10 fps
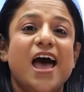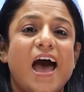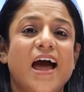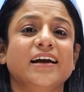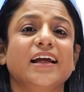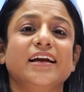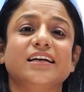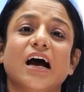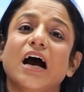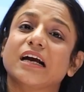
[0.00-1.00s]
And
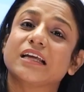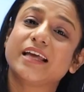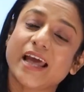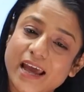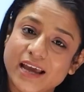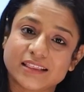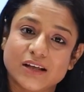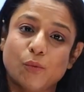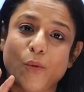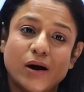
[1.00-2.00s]
it again,
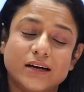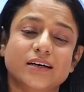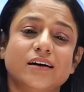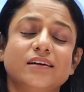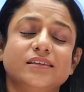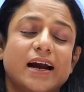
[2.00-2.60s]
the water